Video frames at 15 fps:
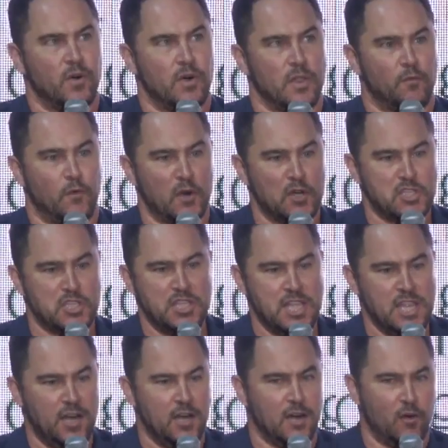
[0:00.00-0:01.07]
for the first
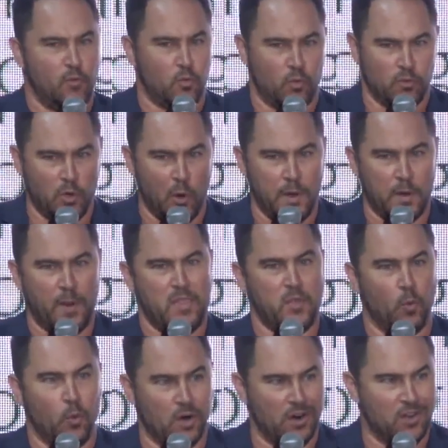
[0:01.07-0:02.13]
year of going around
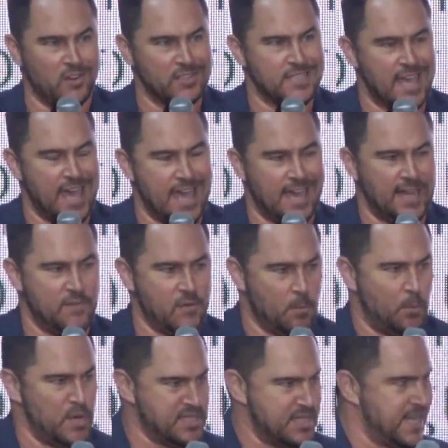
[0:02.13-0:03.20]
the world and
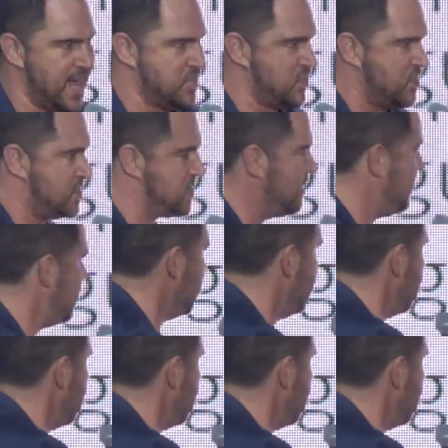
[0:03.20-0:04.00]
giving presentations,